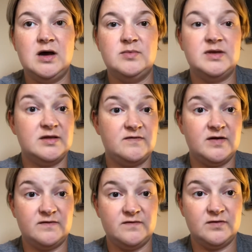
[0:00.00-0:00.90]
It's
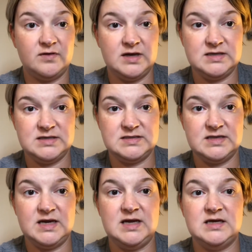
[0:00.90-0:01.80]
fun for kids his
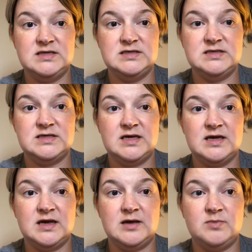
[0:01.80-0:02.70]
age. He's
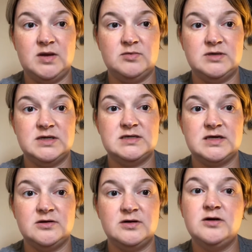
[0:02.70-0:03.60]
able to get
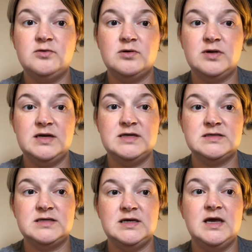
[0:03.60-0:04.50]
tired out quite
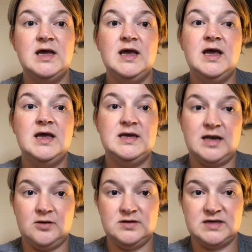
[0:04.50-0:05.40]
easily, and
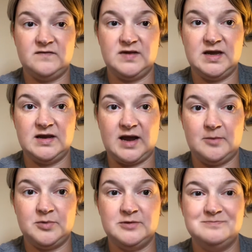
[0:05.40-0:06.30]
now he's having a nap.
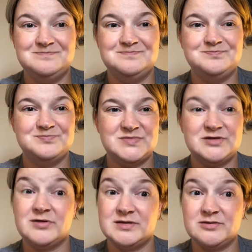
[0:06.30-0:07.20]

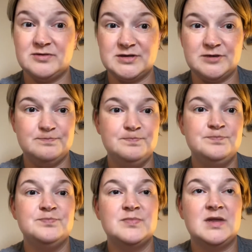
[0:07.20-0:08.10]
So that's always good.
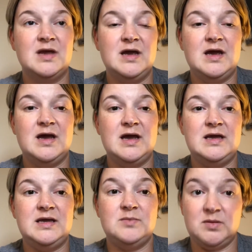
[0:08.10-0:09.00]

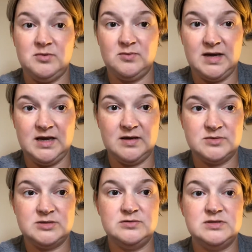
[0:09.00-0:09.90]
He might be waking up
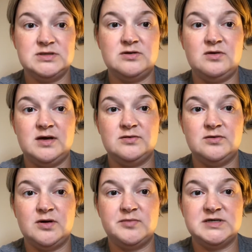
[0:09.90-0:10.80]
soon, so I don't
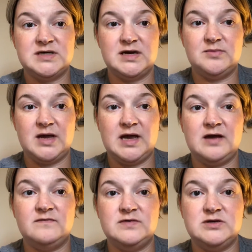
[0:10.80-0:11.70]
know how much time I
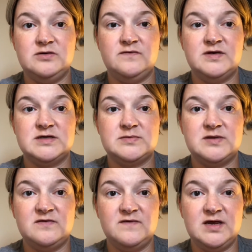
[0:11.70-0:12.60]
have to finish up
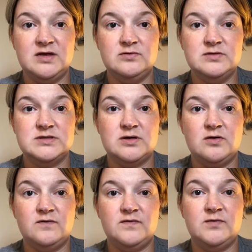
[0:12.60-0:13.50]
this video, so
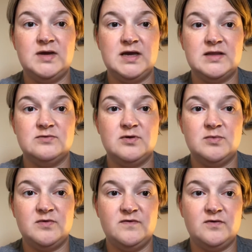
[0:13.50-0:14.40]
hopefully we can get through
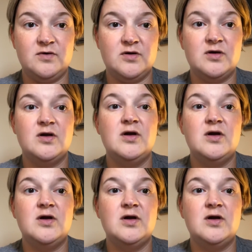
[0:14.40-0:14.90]
it before